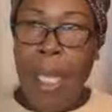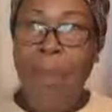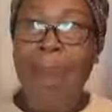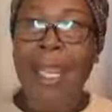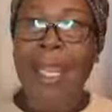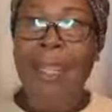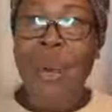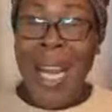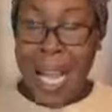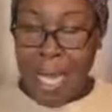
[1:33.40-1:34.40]
May the
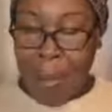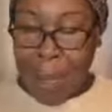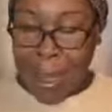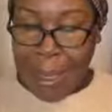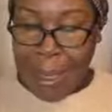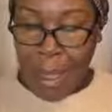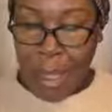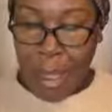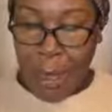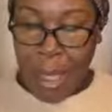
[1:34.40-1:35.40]
Lord add a blessing
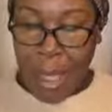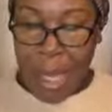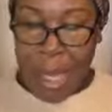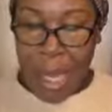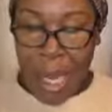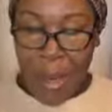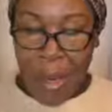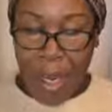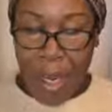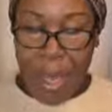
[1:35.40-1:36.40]
to the reading,
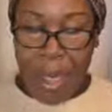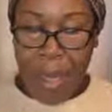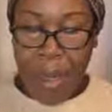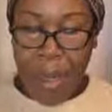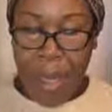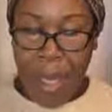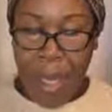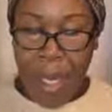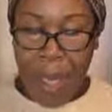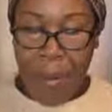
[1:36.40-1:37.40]
hearing, and the doing
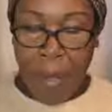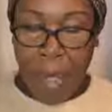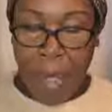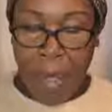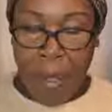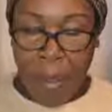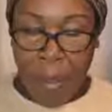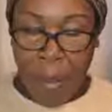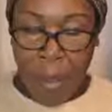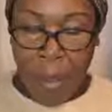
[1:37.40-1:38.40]
of his
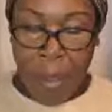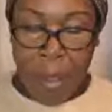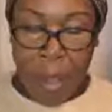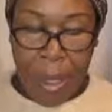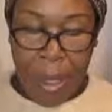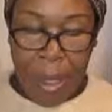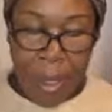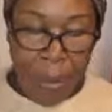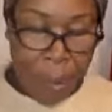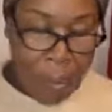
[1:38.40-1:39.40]
words, my
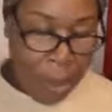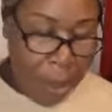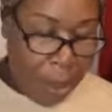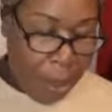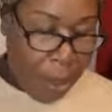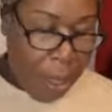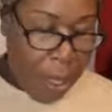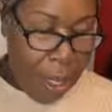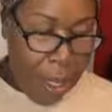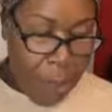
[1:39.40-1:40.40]
sister, my brother.
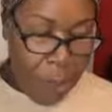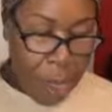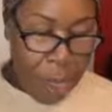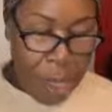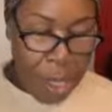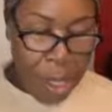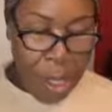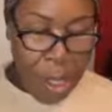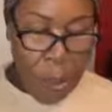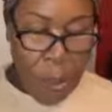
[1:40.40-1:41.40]
And when you
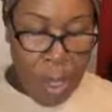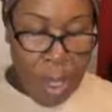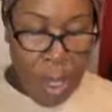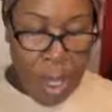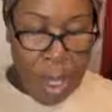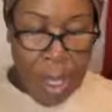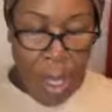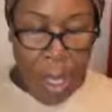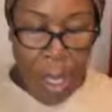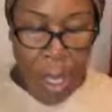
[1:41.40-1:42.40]
continue reading,
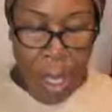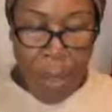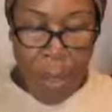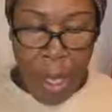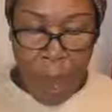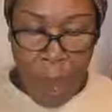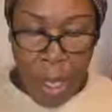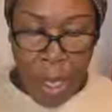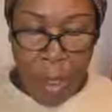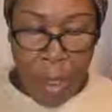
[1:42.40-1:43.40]
um, one
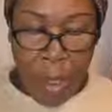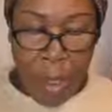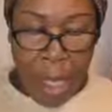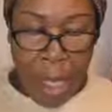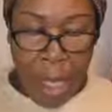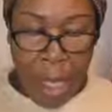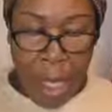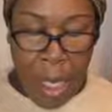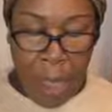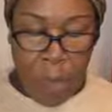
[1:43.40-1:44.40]
of the beasts here
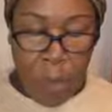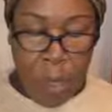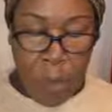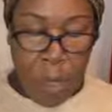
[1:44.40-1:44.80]
is Rome.